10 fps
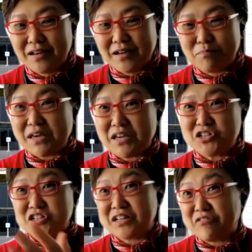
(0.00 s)

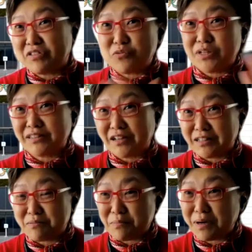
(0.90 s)
major and everything without
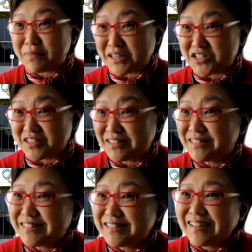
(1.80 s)
telling my mom, actually.
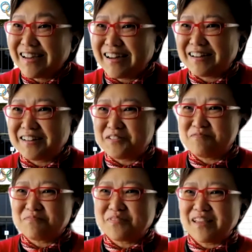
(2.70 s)

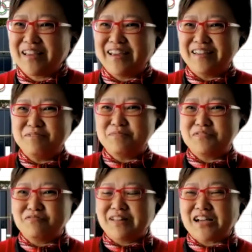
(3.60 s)
And
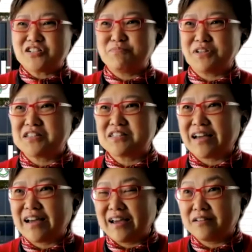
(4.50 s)
largely because
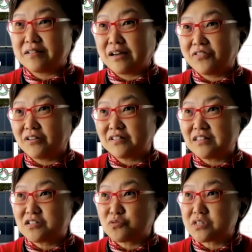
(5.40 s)
I felt that
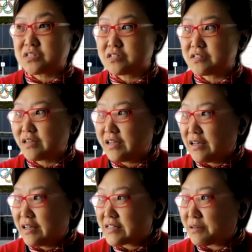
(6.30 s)
this was
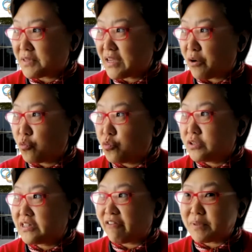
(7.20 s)
something I
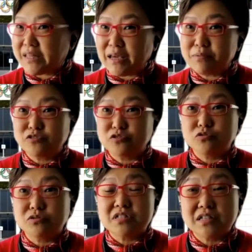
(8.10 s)
wouldn't have been able to
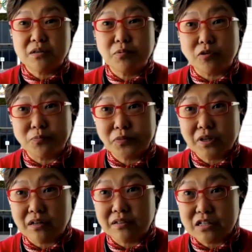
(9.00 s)
do in Singapore.
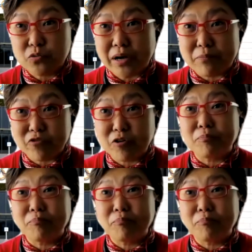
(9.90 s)
That's where I'm from.